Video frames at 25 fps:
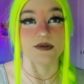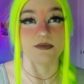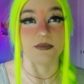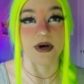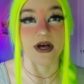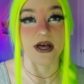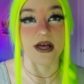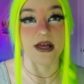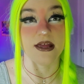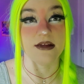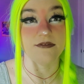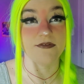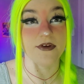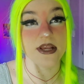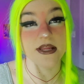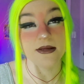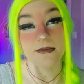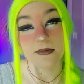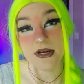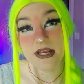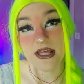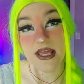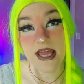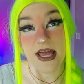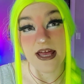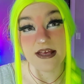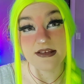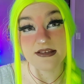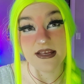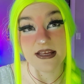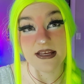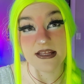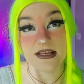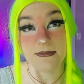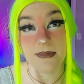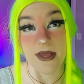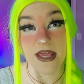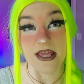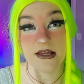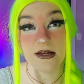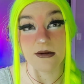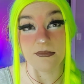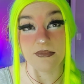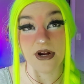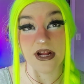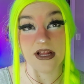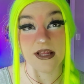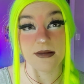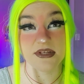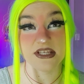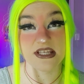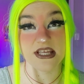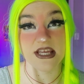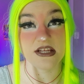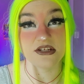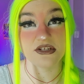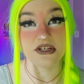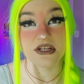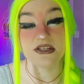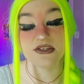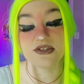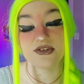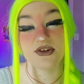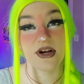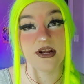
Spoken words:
But if anybody has any makeup recommendations